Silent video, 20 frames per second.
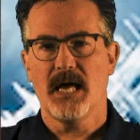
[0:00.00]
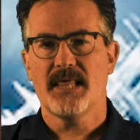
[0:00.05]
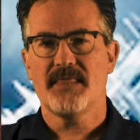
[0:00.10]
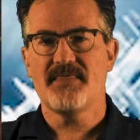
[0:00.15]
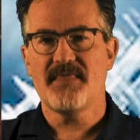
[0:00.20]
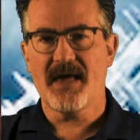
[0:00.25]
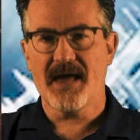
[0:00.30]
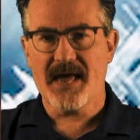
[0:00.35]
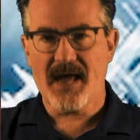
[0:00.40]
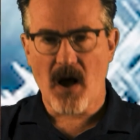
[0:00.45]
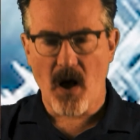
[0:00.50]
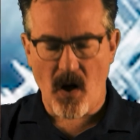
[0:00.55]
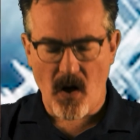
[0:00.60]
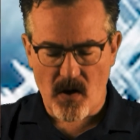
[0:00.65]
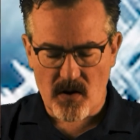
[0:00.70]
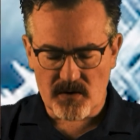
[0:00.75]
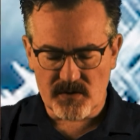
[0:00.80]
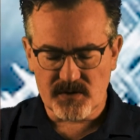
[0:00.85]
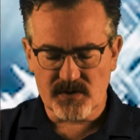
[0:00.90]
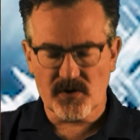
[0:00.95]
They
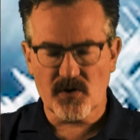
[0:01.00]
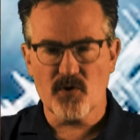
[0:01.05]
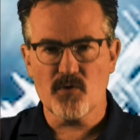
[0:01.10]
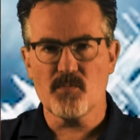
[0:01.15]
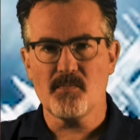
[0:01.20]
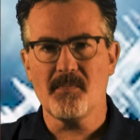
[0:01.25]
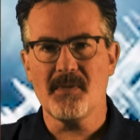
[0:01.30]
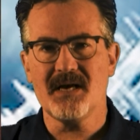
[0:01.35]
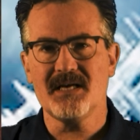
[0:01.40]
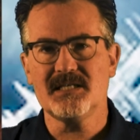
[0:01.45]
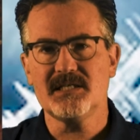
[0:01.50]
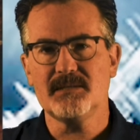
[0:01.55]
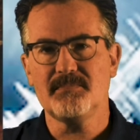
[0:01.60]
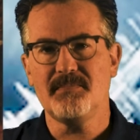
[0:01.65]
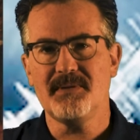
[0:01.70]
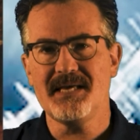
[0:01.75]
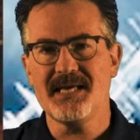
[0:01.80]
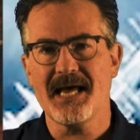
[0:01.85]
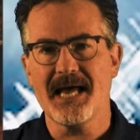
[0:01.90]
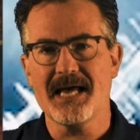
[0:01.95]
also must
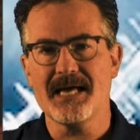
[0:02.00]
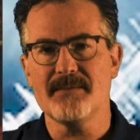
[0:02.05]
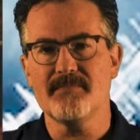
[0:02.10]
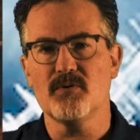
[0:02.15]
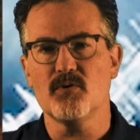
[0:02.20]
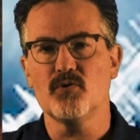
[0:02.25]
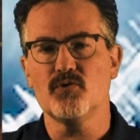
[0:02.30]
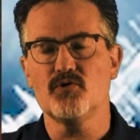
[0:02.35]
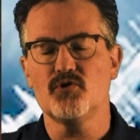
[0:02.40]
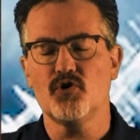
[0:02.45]
be able